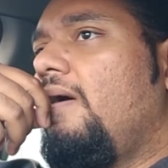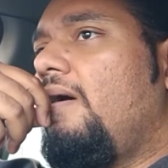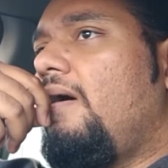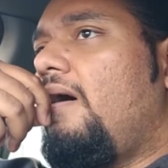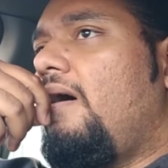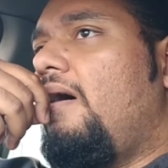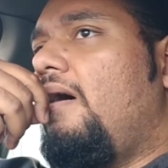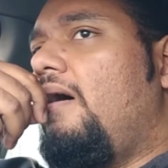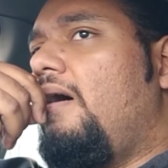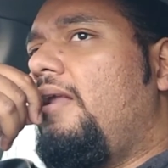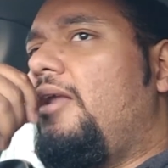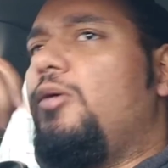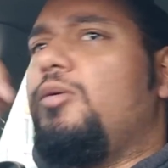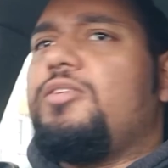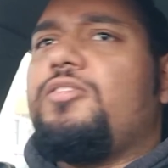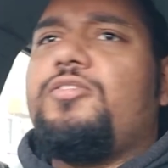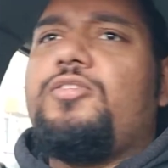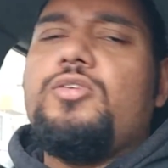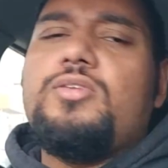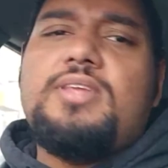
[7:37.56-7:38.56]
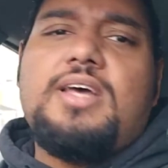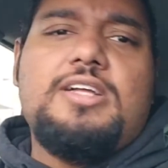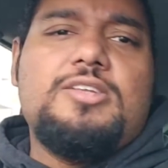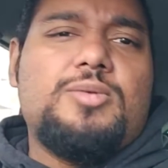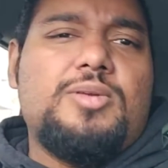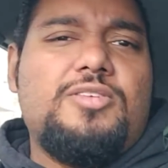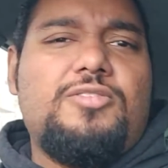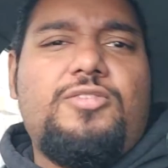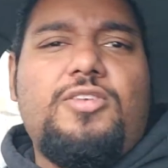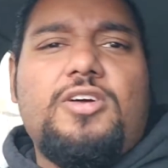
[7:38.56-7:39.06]
There was a few
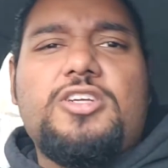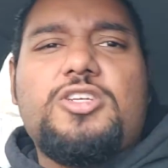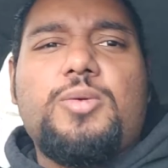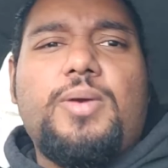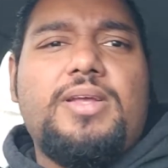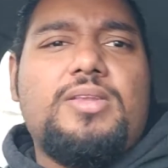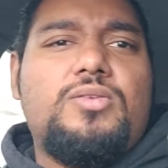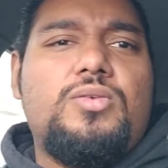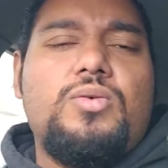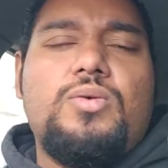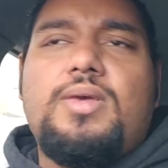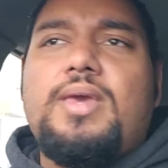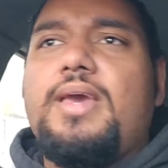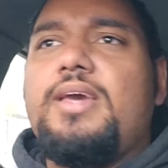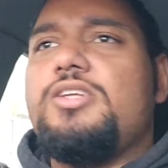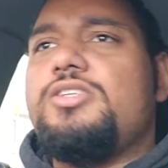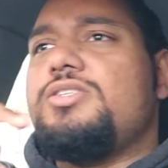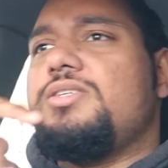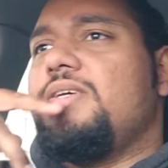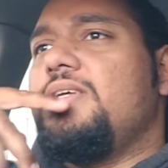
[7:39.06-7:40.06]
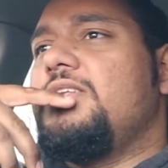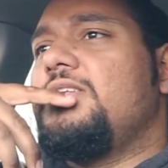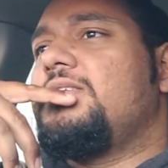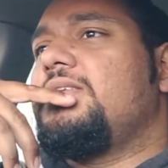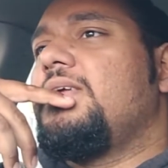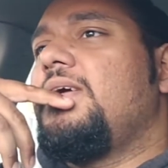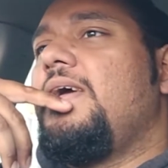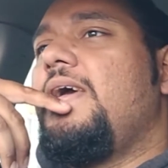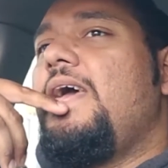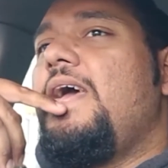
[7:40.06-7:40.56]
times when he fluctuated 2
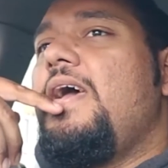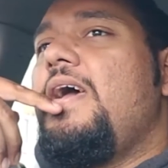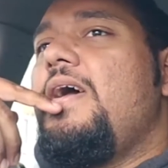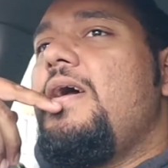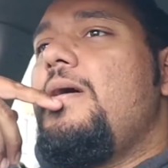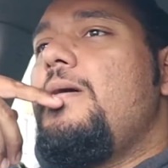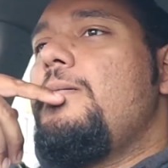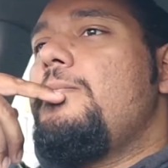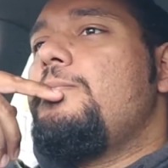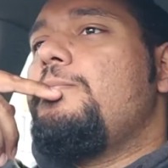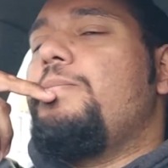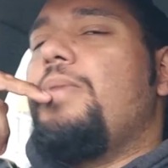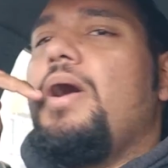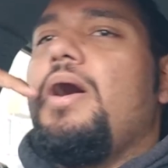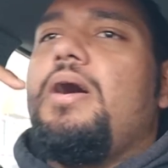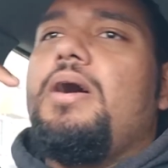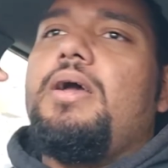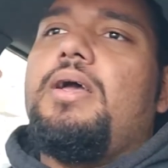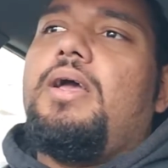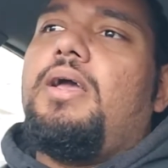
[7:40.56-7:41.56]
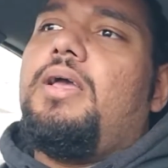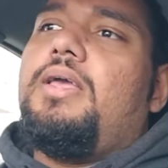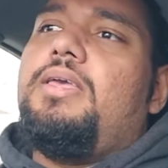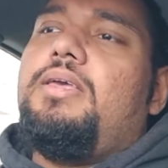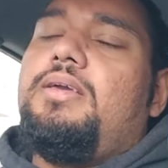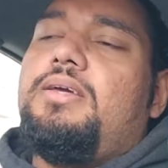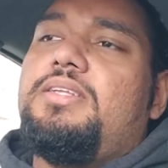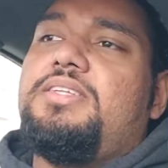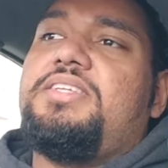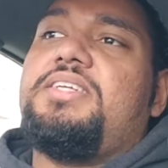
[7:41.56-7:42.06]
kgs, but
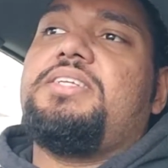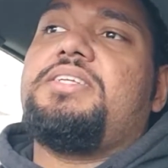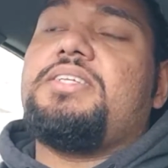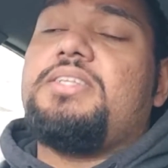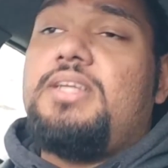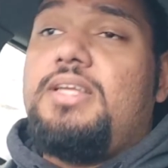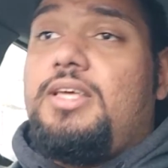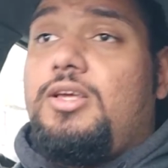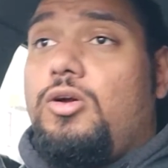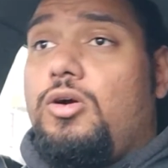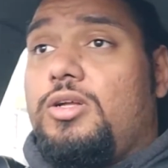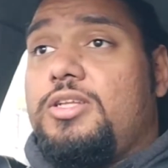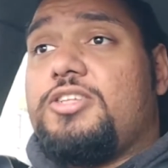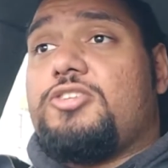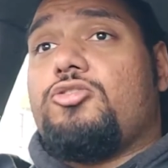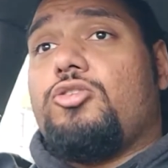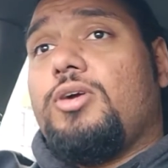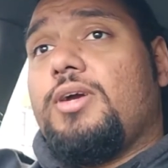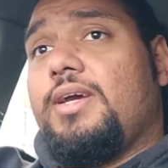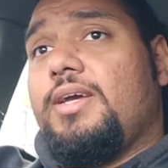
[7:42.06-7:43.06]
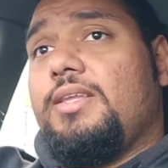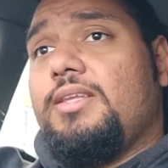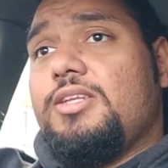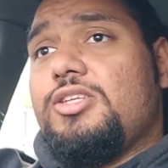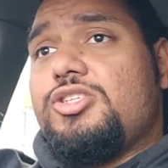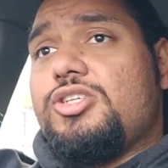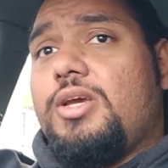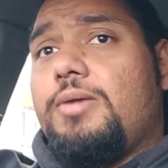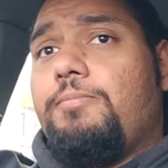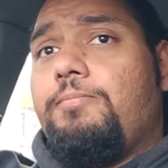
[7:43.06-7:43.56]
he consistently got stronger in
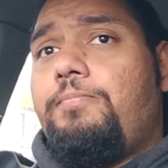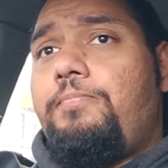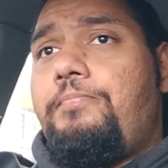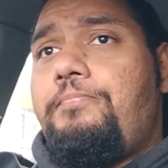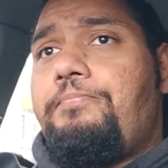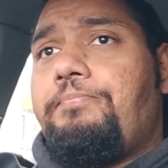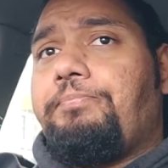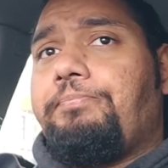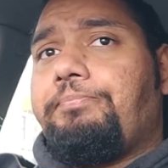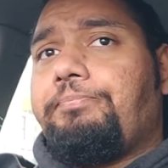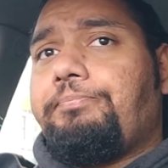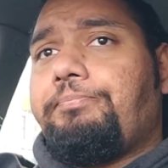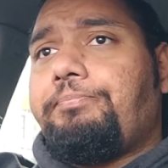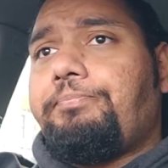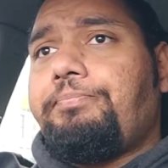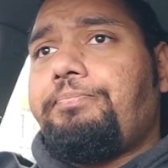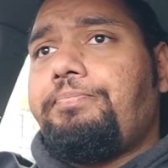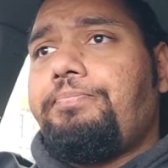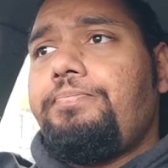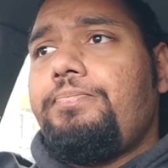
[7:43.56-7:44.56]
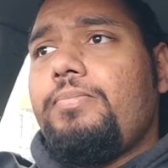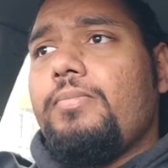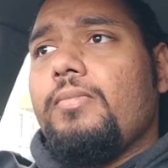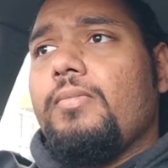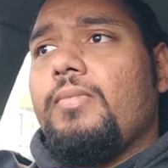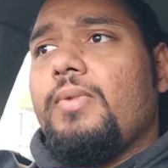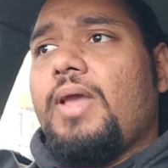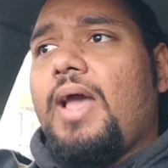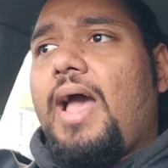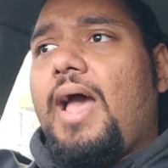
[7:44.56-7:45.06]
the gym,
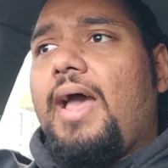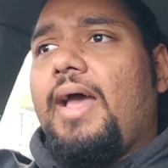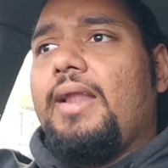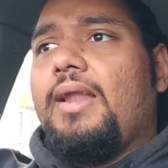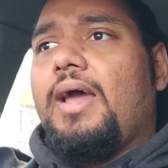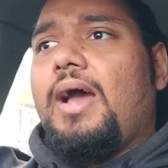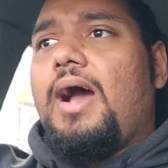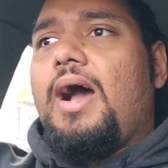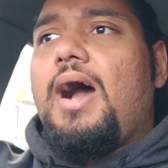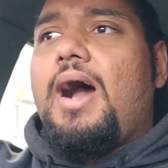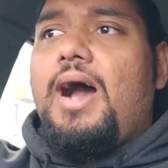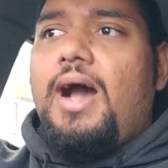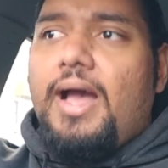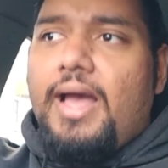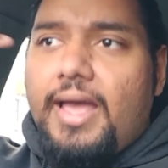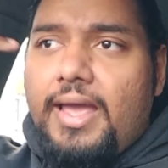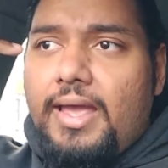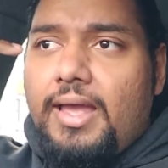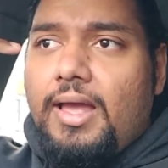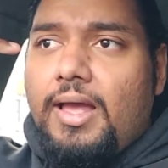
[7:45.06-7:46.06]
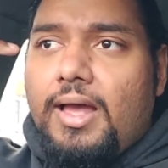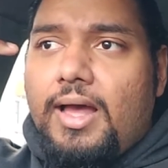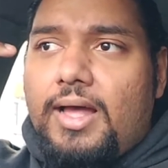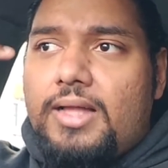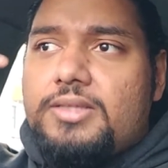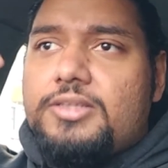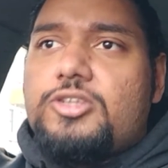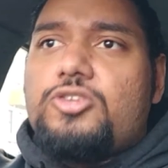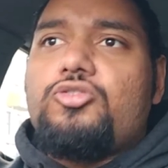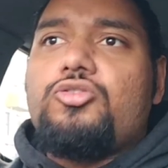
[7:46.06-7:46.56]
and I,
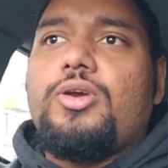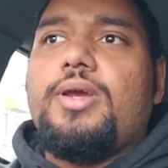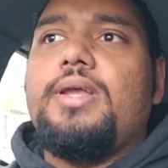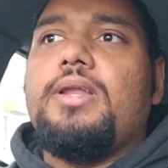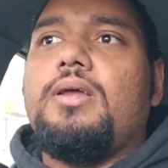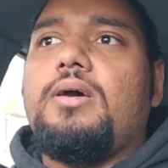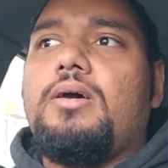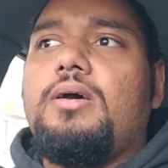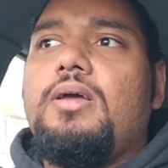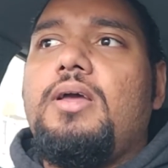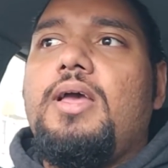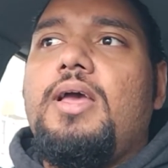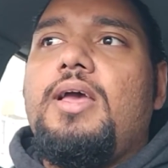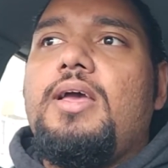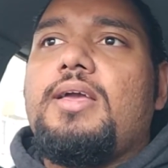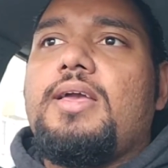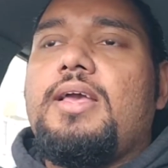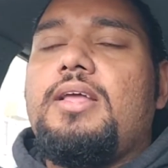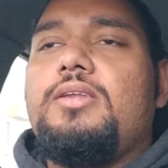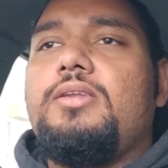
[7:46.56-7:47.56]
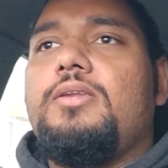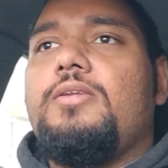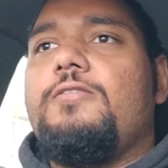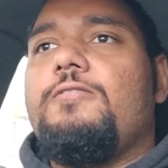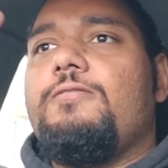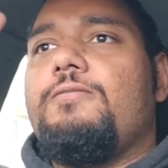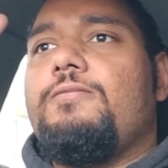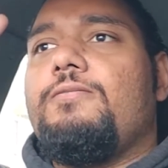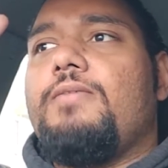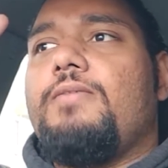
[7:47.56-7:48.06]
as the trainer, can
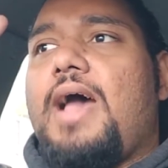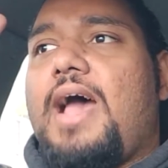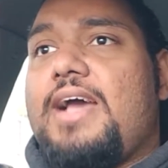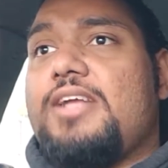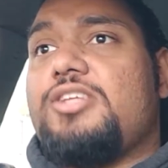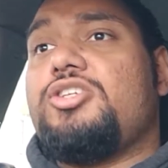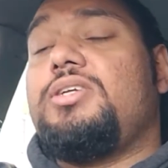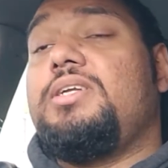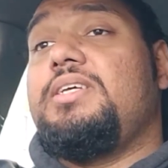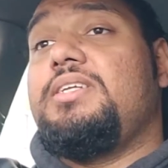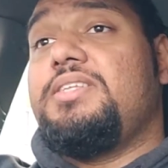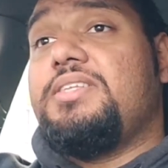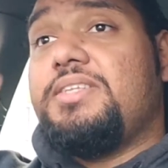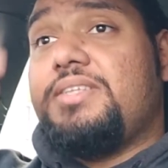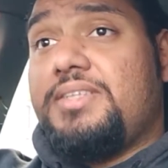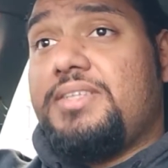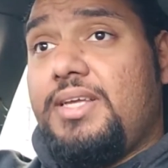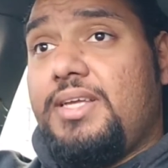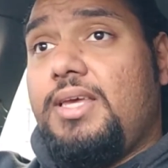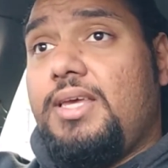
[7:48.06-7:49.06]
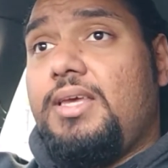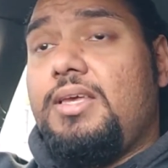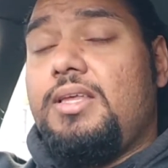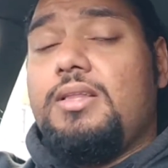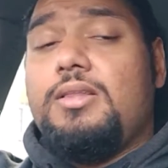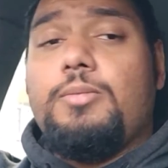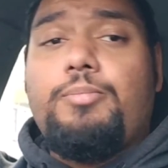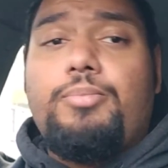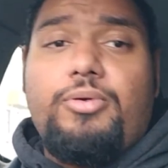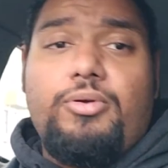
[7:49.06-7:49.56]
actually see
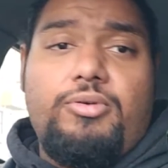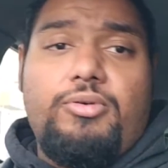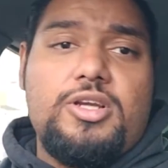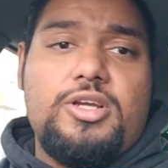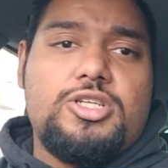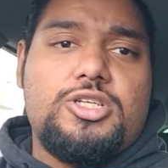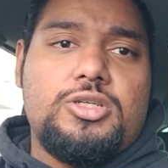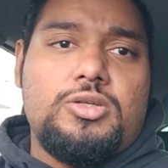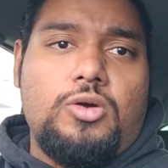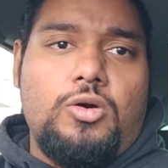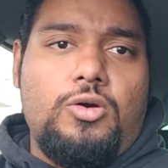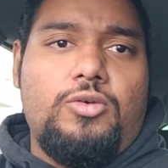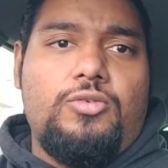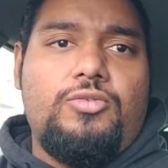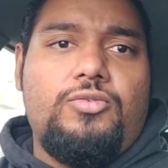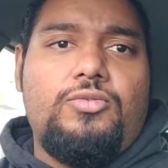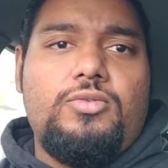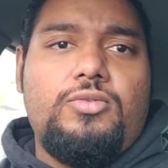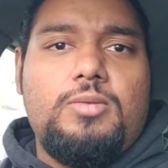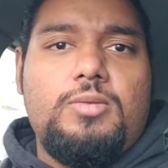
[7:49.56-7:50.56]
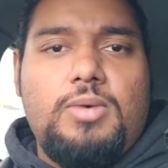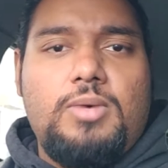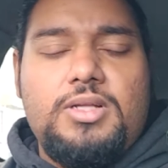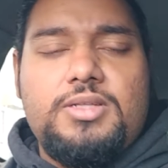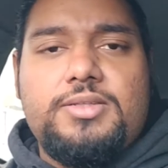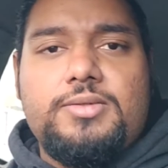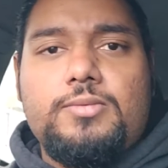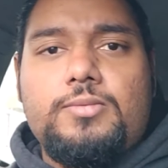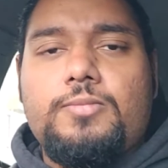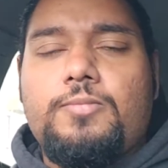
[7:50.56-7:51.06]
the progression of the
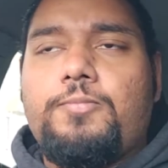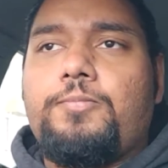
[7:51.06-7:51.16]
muscle.